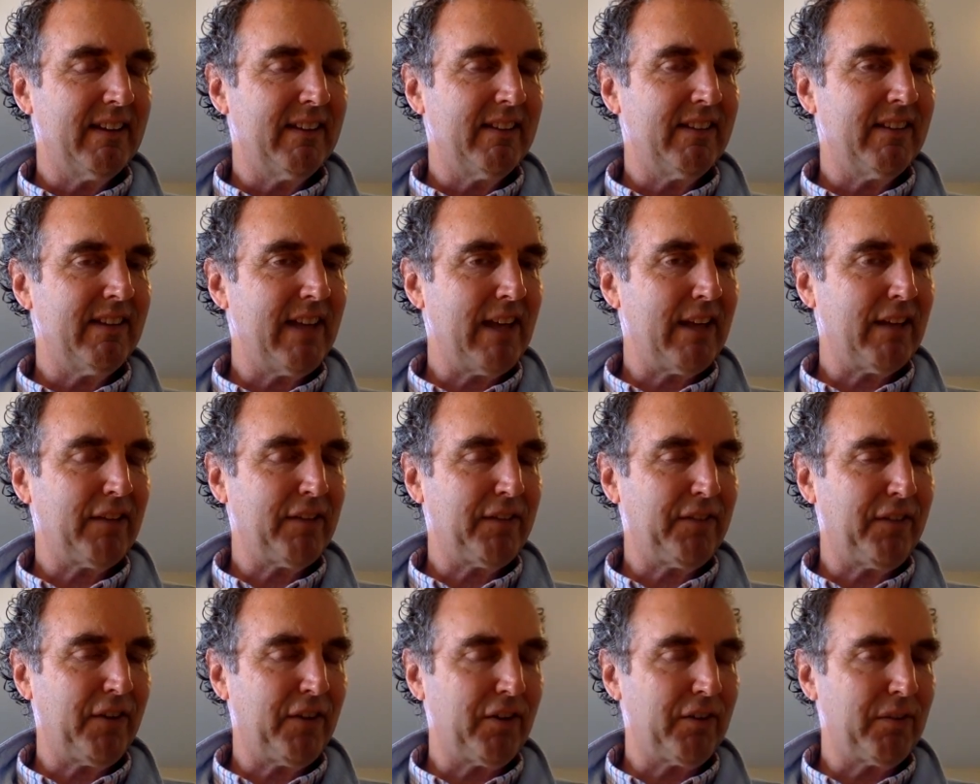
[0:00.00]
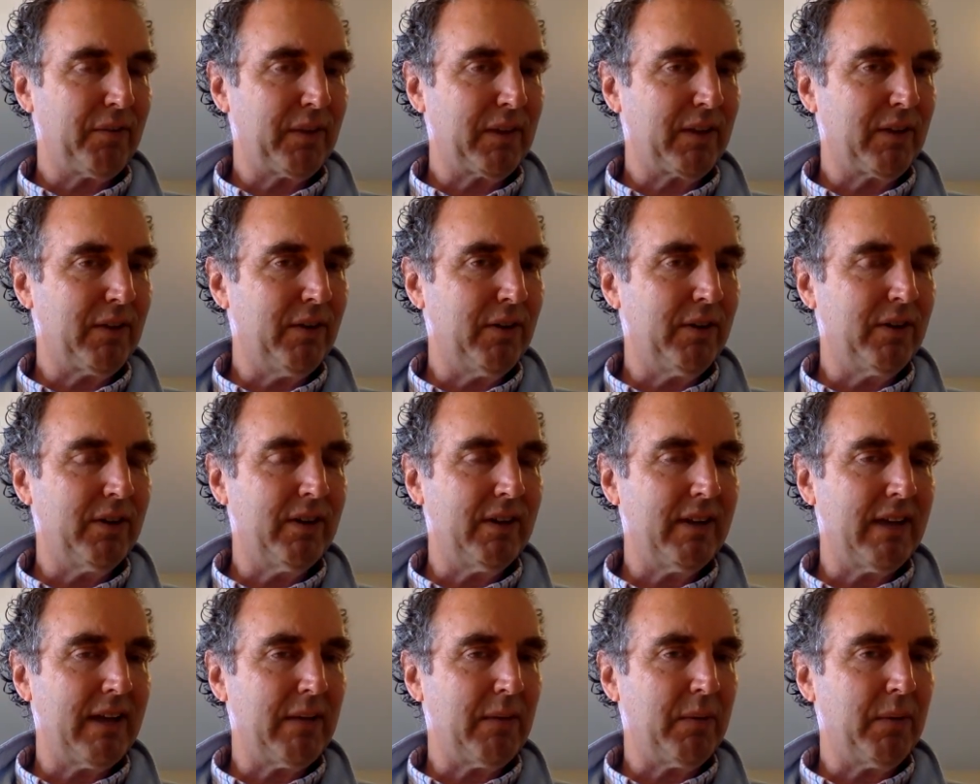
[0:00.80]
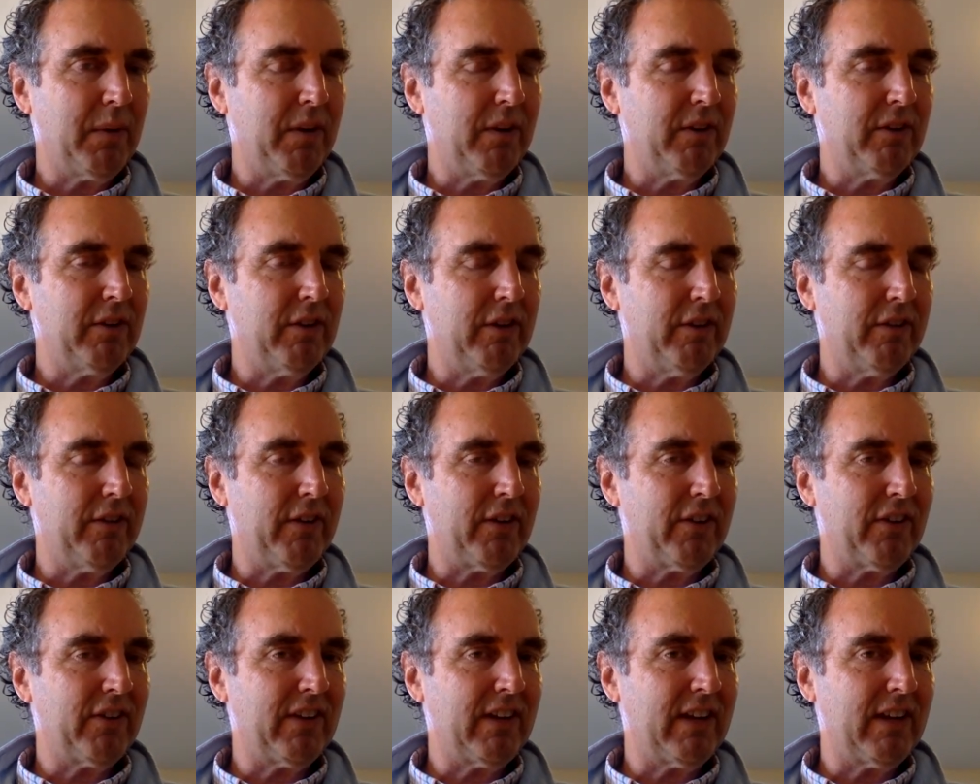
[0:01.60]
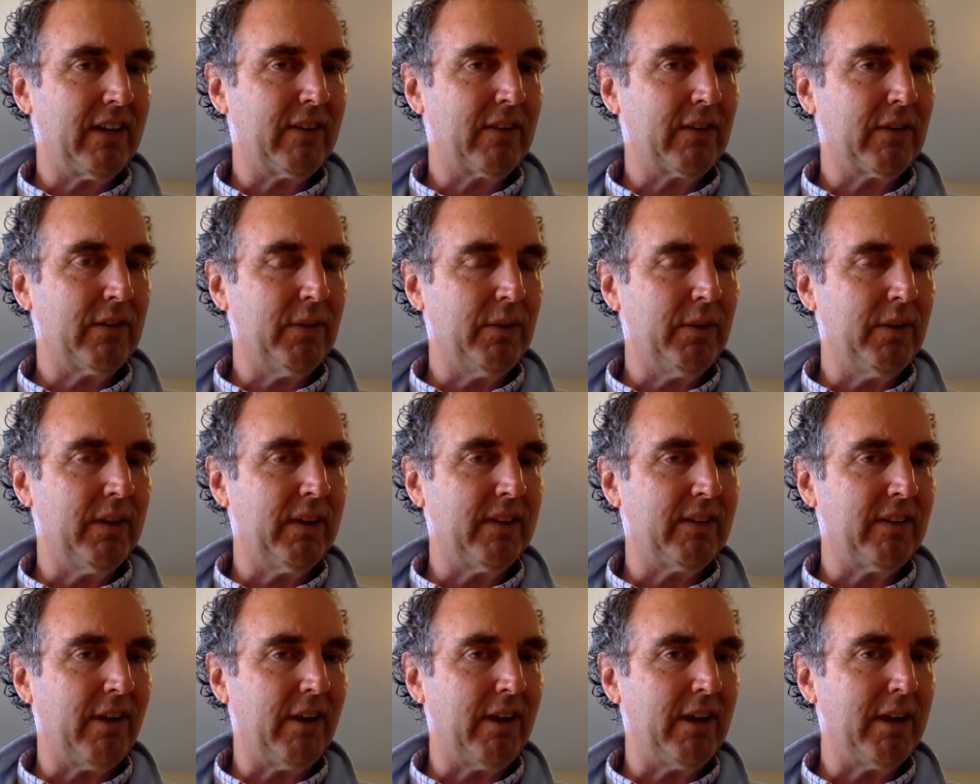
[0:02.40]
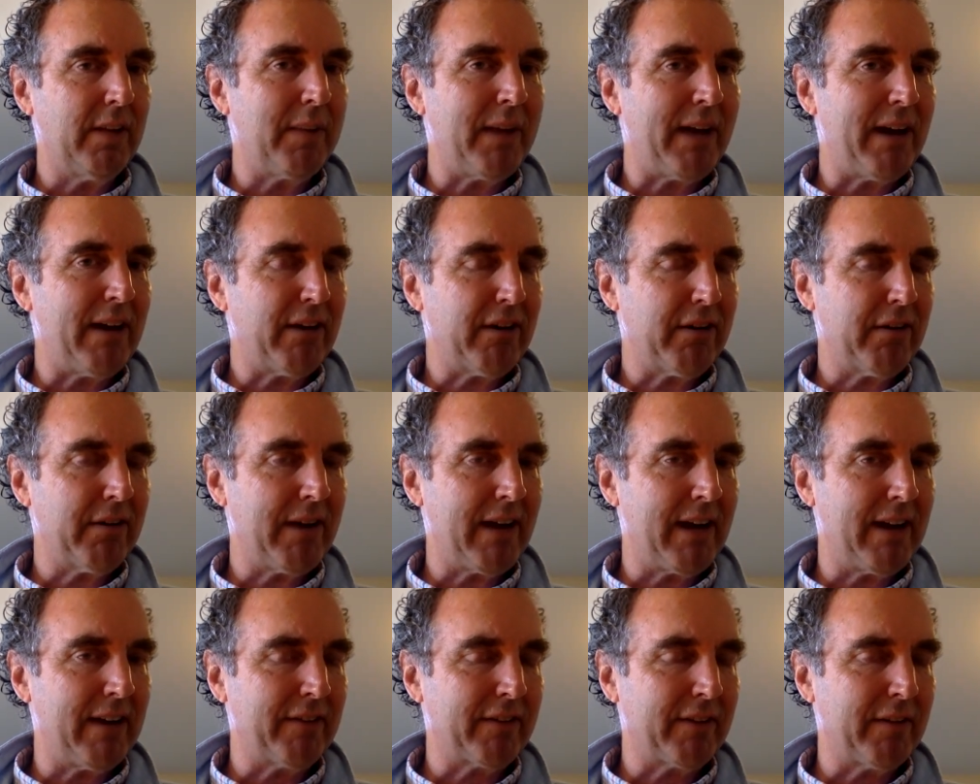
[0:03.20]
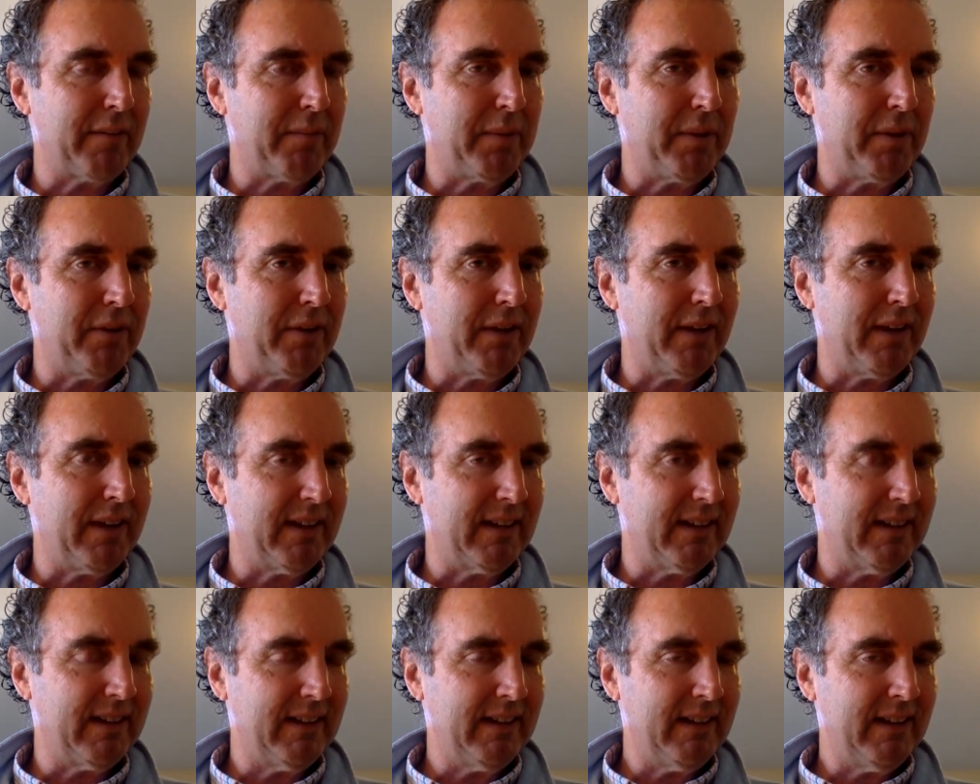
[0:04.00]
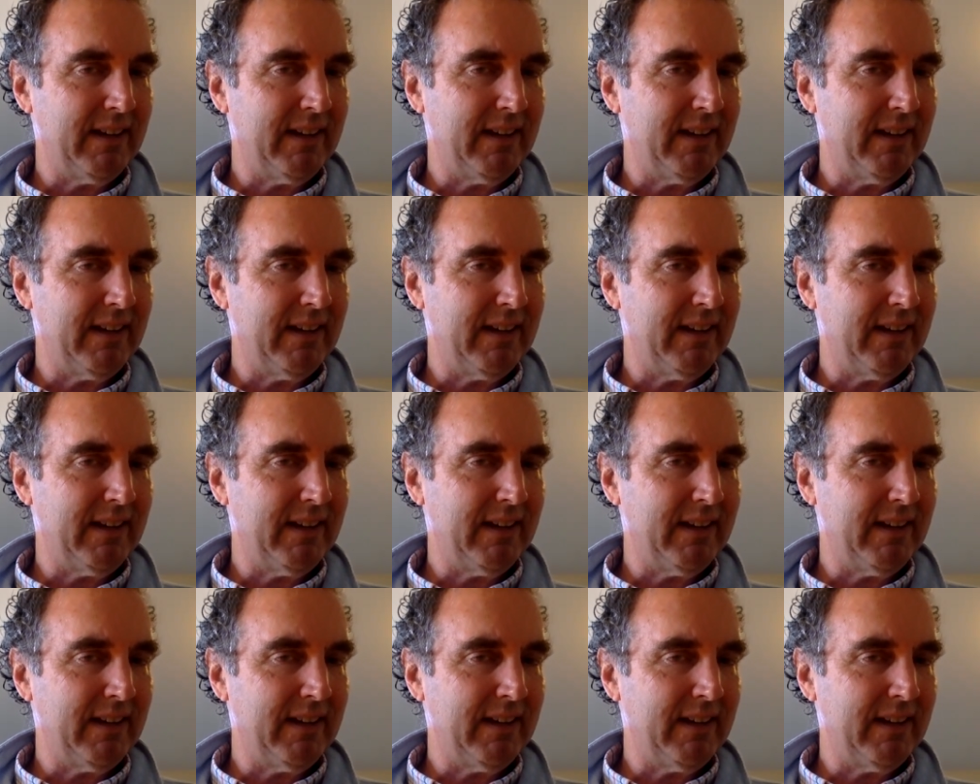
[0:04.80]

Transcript: CS First with Google at World University and School is all about creative computing.